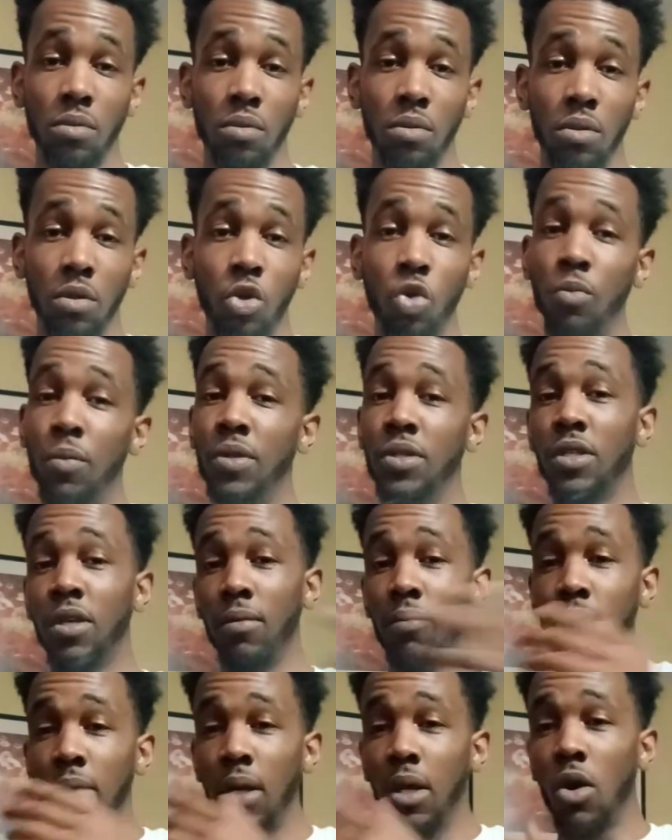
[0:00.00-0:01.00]
Humans
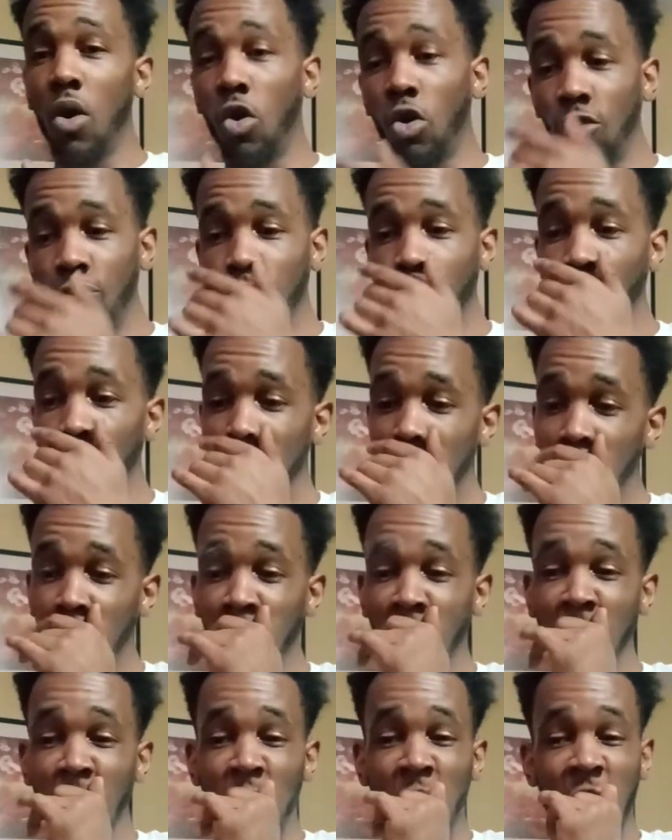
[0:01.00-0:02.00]
can be carnivores,
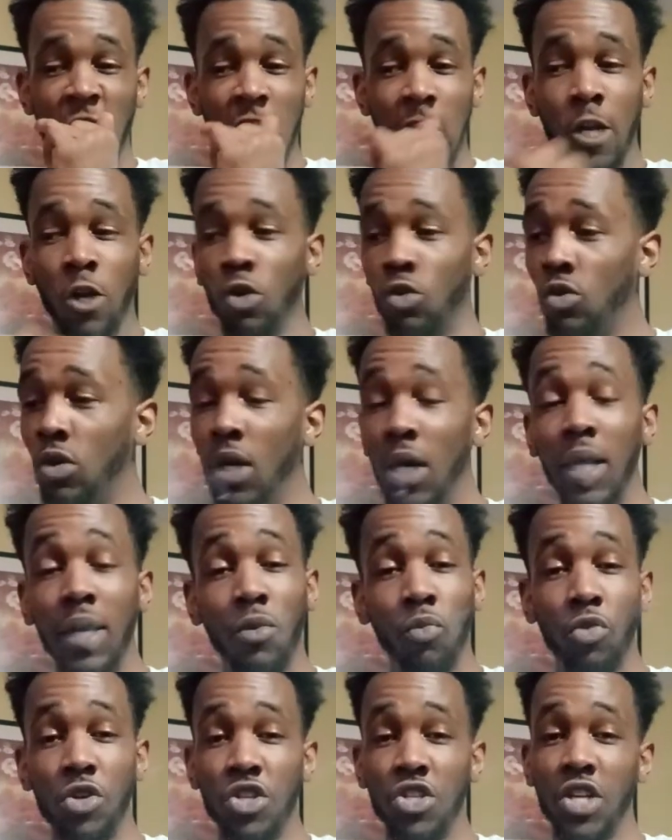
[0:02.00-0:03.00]
but just know
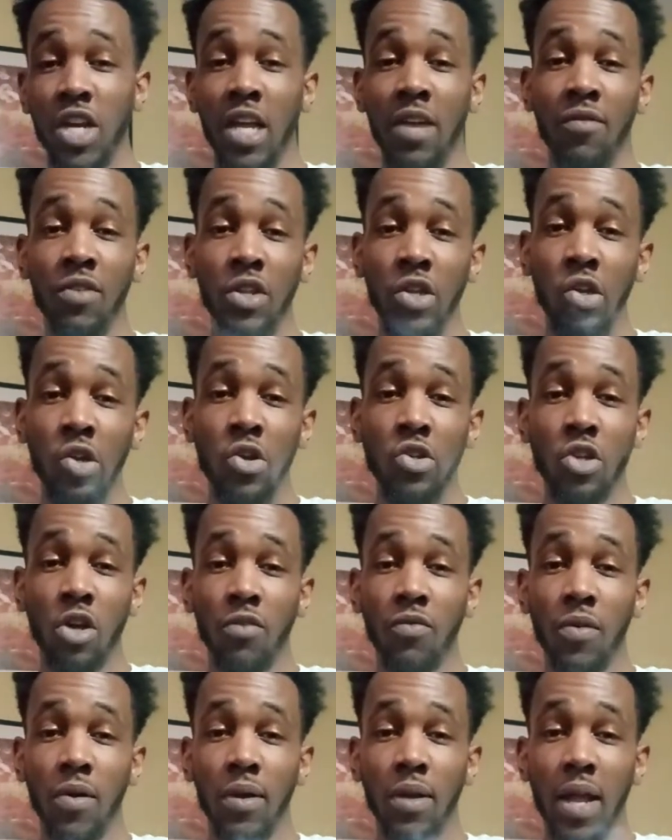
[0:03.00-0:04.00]
we shaving years
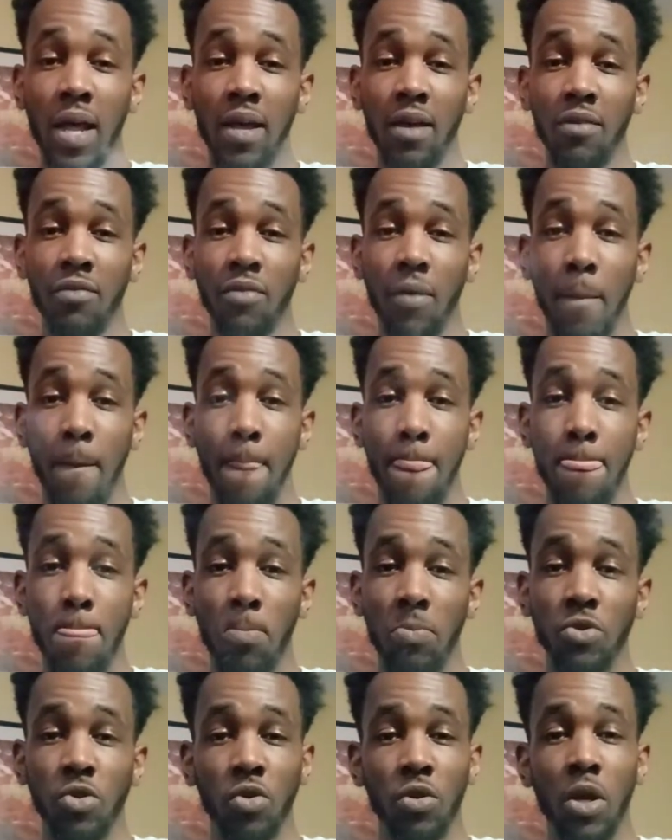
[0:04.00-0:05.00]
off our life.
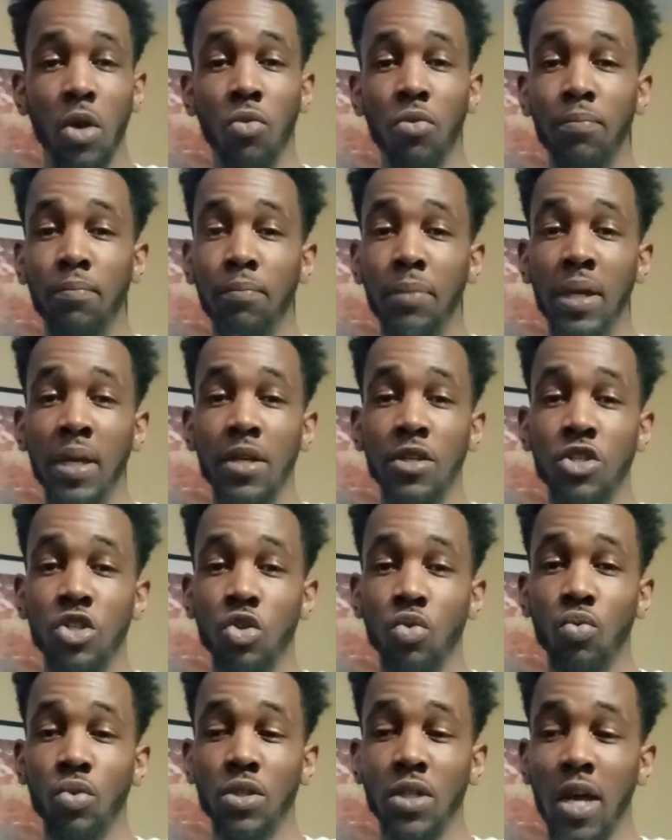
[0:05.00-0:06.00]
So don't be a
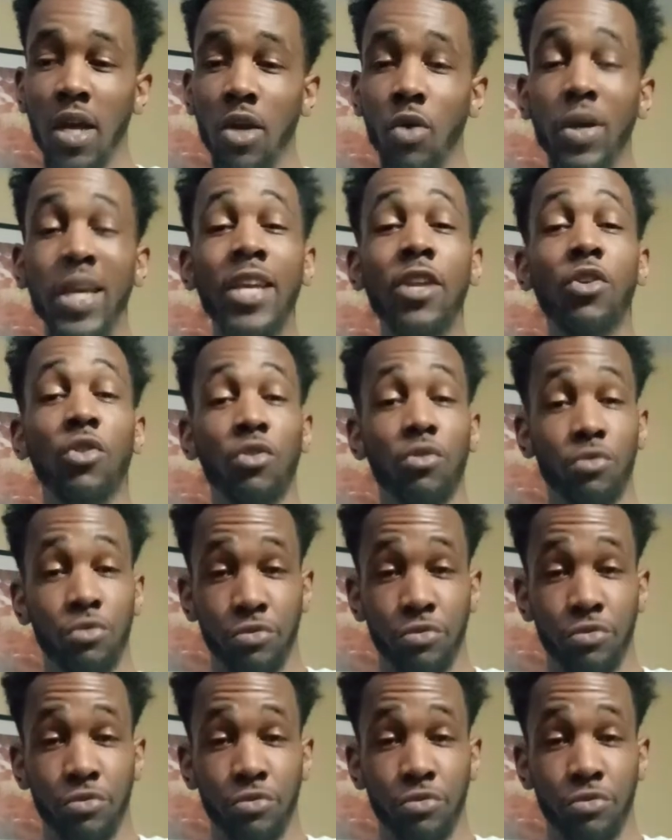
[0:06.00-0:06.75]
suicidal eater.